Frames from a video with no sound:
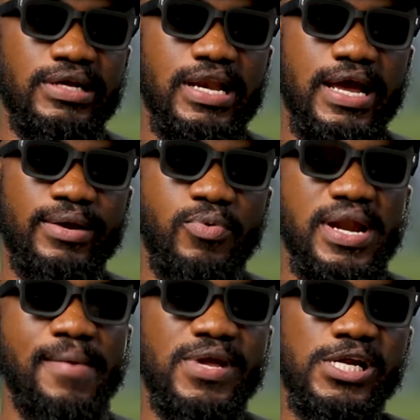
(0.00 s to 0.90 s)
Like
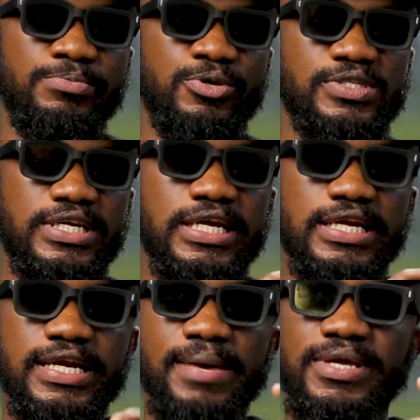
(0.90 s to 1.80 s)
when I make music
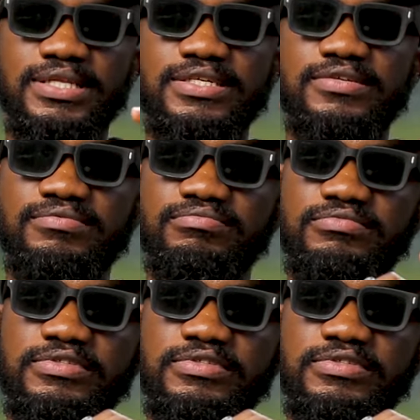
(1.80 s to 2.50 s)
and then I'm getting